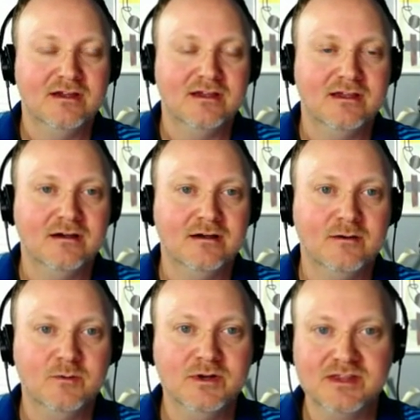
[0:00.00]
I
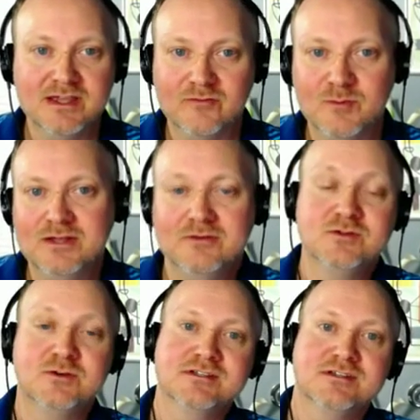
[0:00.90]
want to thank everybody who joined
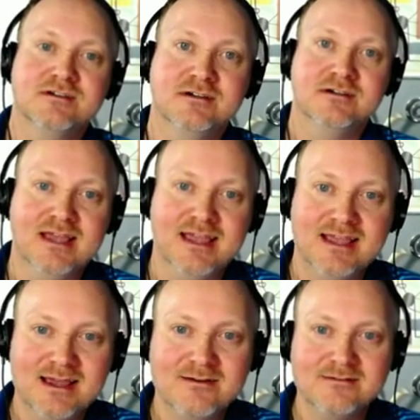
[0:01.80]
us on the
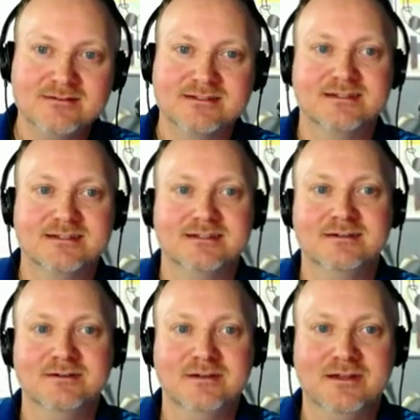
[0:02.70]
Hangout,
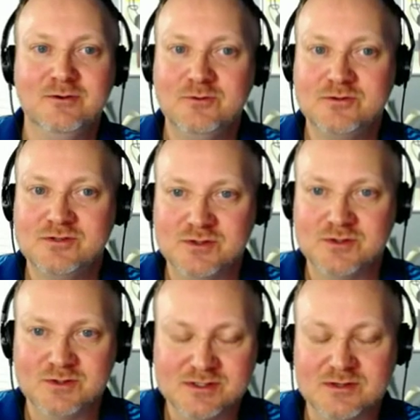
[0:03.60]
who joined us
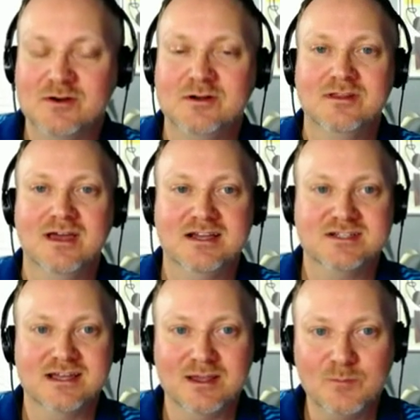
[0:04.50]
on the
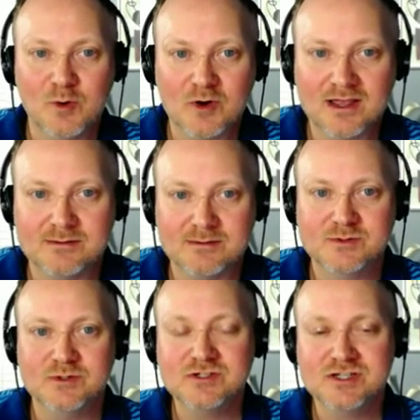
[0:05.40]
#MRCap
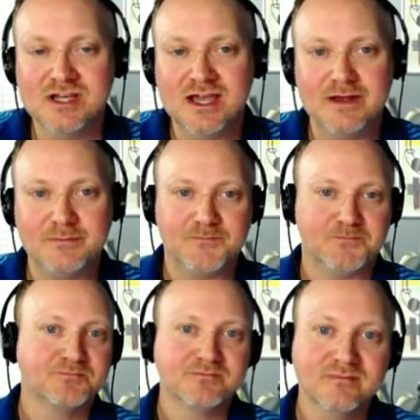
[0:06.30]
Twitter chat.
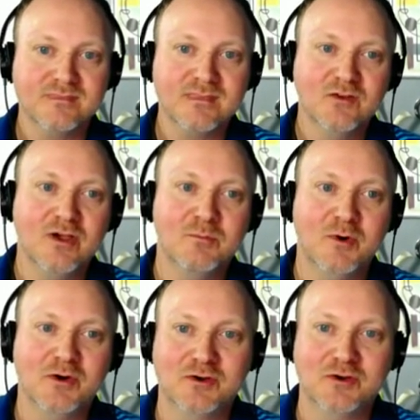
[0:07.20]
Go ahead and mark
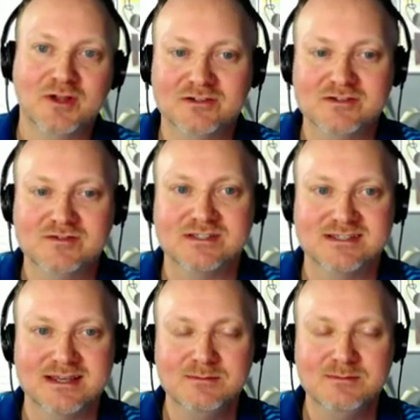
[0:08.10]
your calendars for the
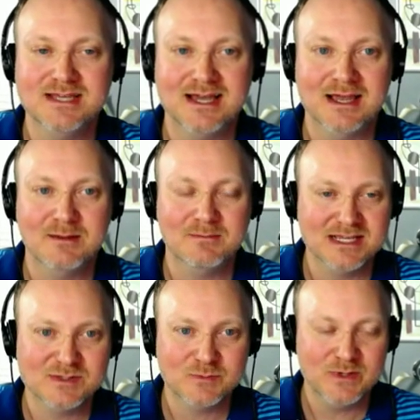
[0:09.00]
same time next
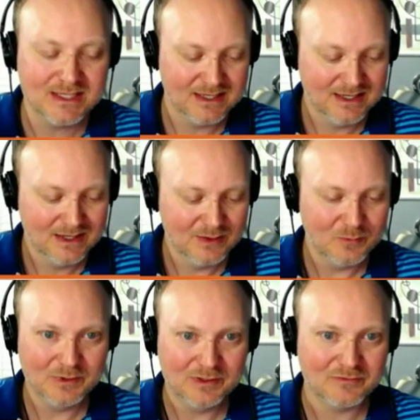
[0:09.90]
week. We
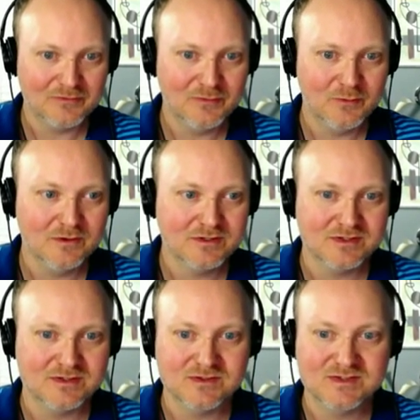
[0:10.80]
look forward to
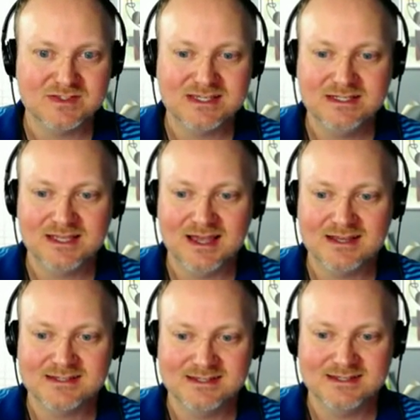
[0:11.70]
seeing you guys
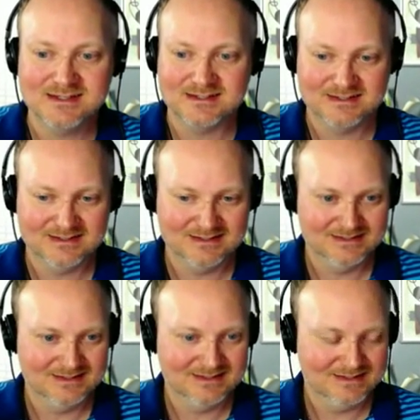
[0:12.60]
then.
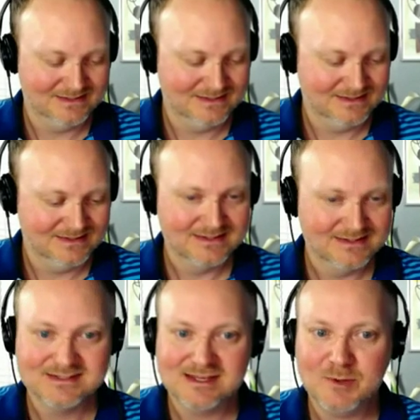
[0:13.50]
Say
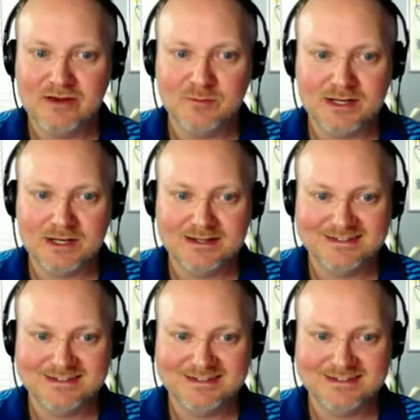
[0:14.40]
goodbye, everybody.